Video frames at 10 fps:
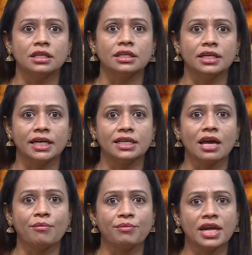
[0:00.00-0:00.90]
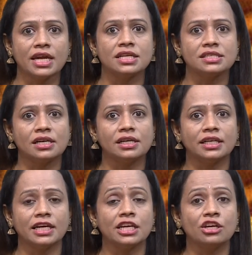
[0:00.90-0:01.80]
data may result
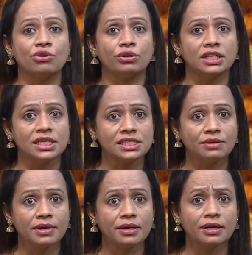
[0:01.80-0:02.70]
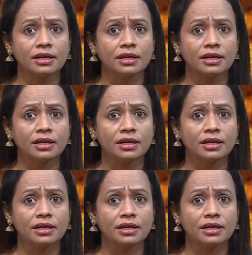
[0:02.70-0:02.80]
in noticeable